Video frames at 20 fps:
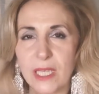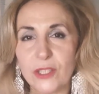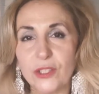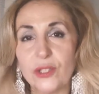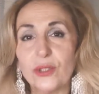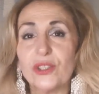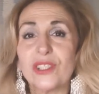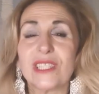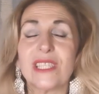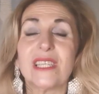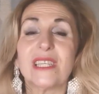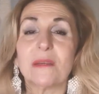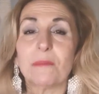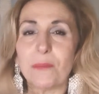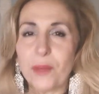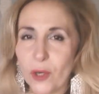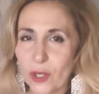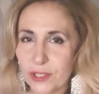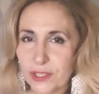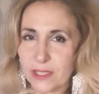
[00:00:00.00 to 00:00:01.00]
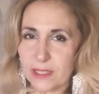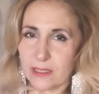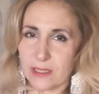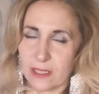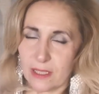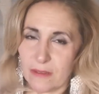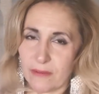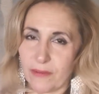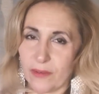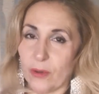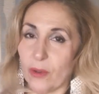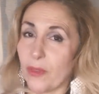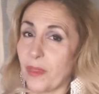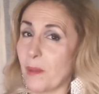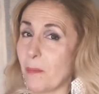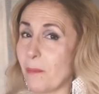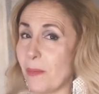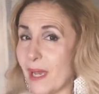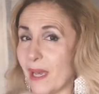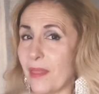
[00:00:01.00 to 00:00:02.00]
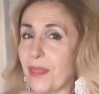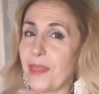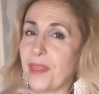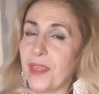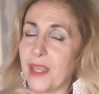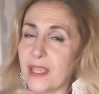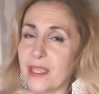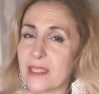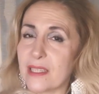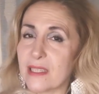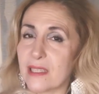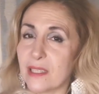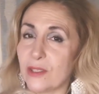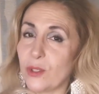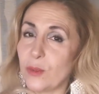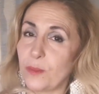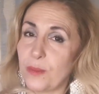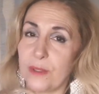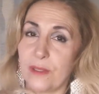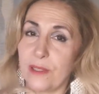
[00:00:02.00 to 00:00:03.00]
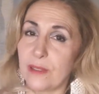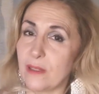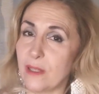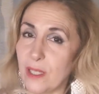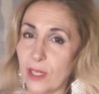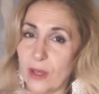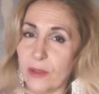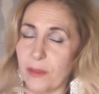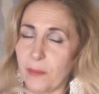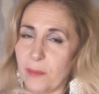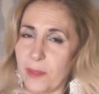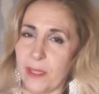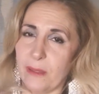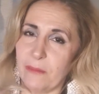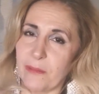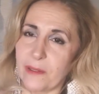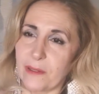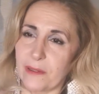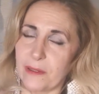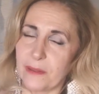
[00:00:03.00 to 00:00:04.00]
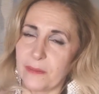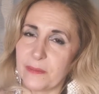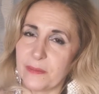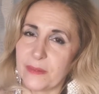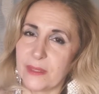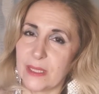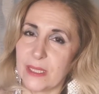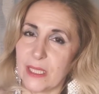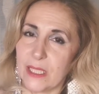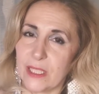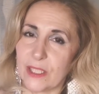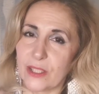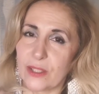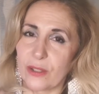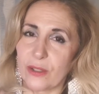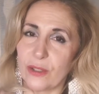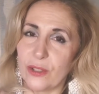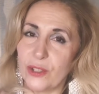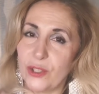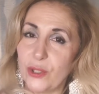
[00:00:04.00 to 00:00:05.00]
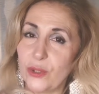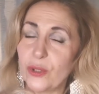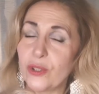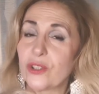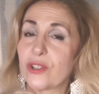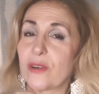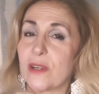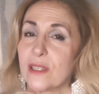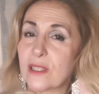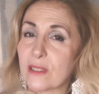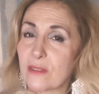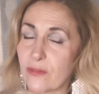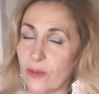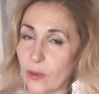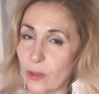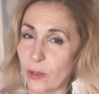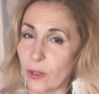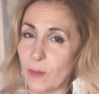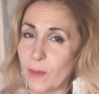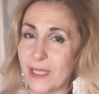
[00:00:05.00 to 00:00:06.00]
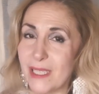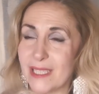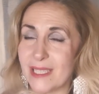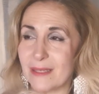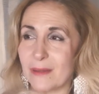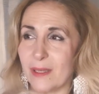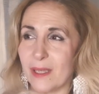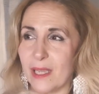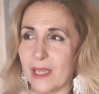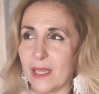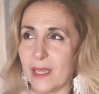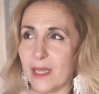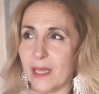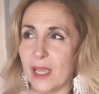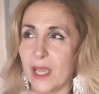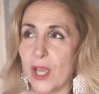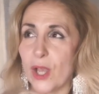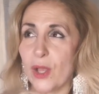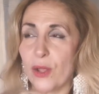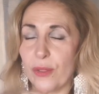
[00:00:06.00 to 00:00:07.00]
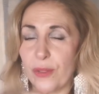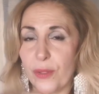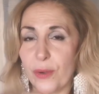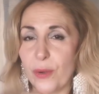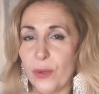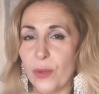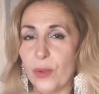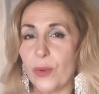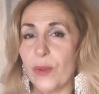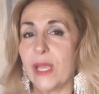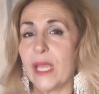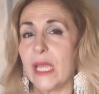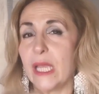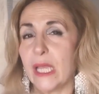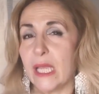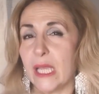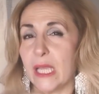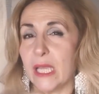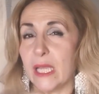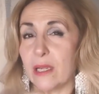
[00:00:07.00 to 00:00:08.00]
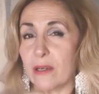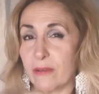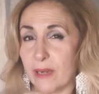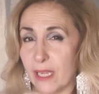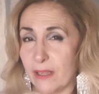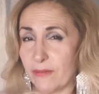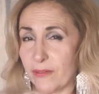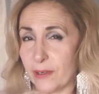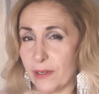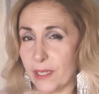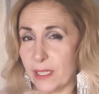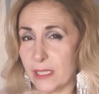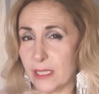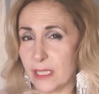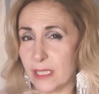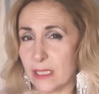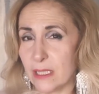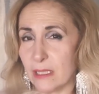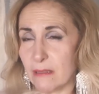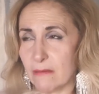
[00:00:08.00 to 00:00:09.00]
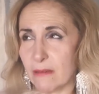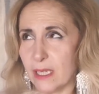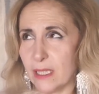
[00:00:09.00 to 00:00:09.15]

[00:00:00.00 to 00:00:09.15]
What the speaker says: you see the positive or the bad things that you put in the other paper. So you transform is through gratefulness,